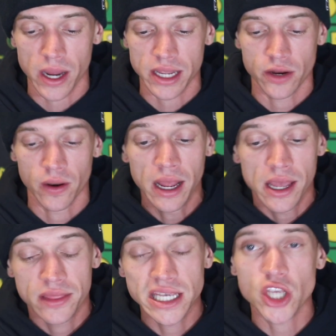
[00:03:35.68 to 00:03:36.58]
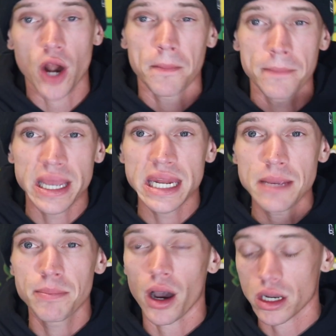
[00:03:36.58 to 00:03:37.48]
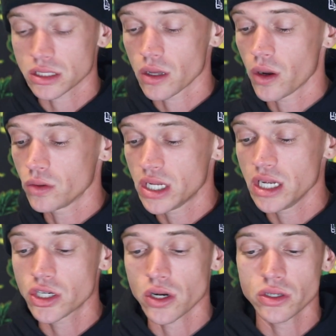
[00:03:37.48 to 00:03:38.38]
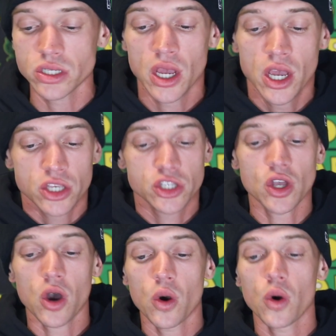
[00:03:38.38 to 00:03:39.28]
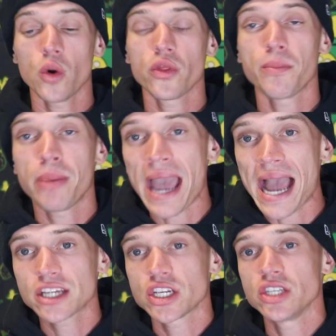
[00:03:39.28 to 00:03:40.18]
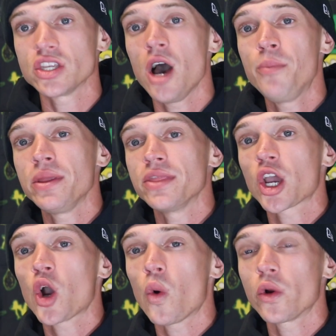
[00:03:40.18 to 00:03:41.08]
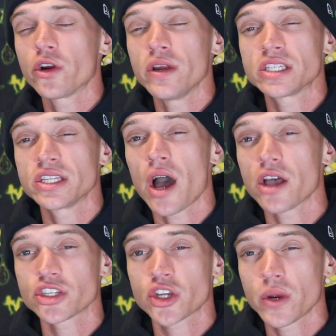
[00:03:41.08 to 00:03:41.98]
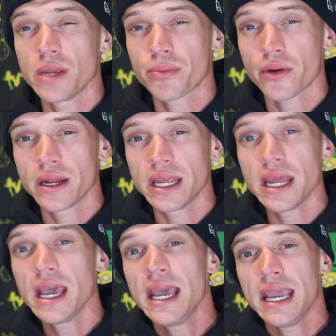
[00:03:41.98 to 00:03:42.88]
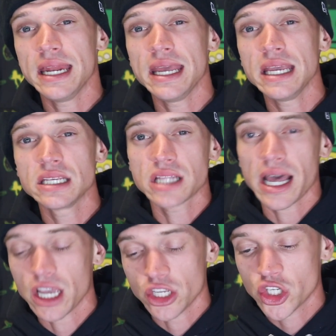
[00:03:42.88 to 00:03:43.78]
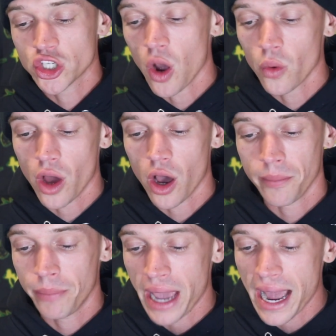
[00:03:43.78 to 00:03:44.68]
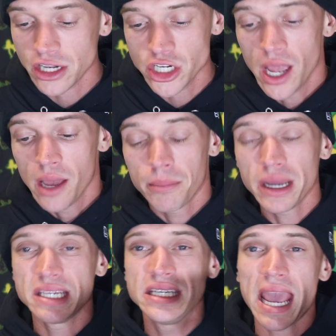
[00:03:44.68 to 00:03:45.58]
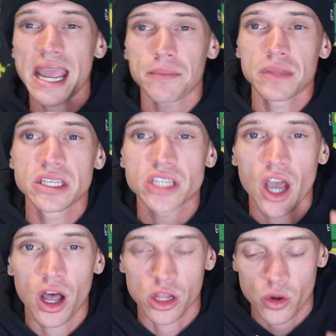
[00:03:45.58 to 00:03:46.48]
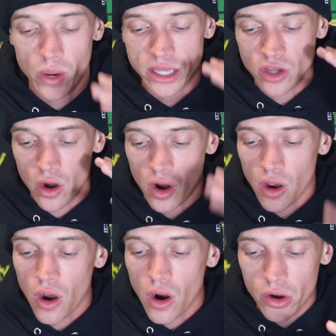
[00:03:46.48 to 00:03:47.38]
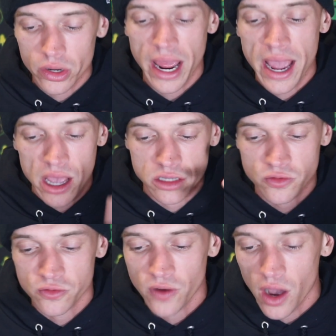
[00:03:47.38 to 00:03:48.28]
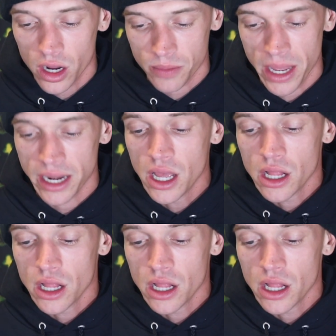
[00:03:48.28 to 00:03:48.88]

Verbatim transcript: right here. These are mini box logo t-shirts, so the patch is up in the corner. It's not screen printed. It is like a sewn on patch, but damn, these colorways are hard as fuck, man.